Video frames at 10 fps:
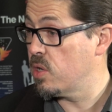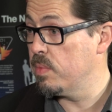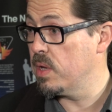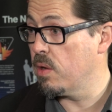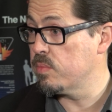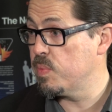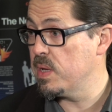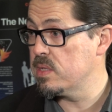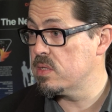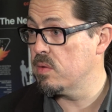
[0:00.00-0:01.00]
company
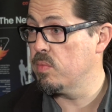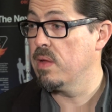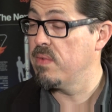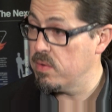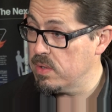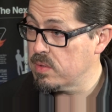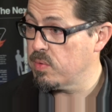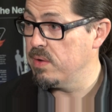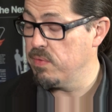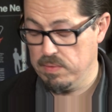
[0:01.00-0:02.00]
GomSpace, and we are very
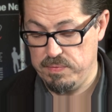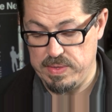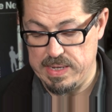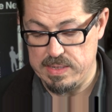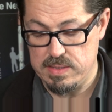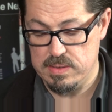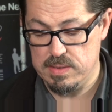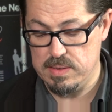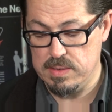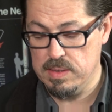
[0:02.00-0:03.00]
grateful for that.
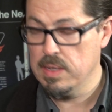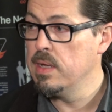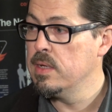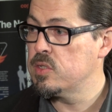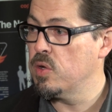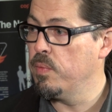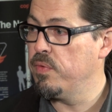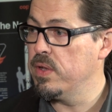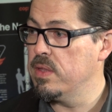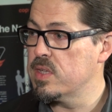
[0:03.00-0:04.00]
So
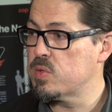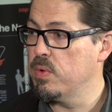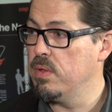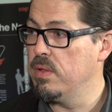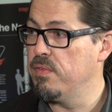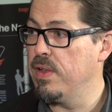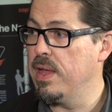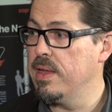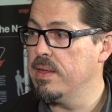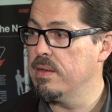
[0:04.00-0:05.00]
hopefully, this will
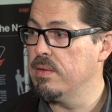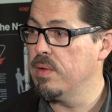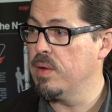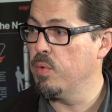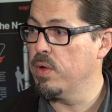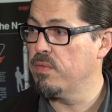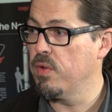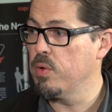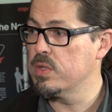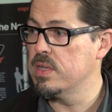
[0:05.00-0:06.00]
fly and work
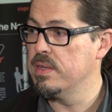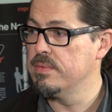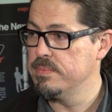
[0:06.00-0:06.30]
flawlessly.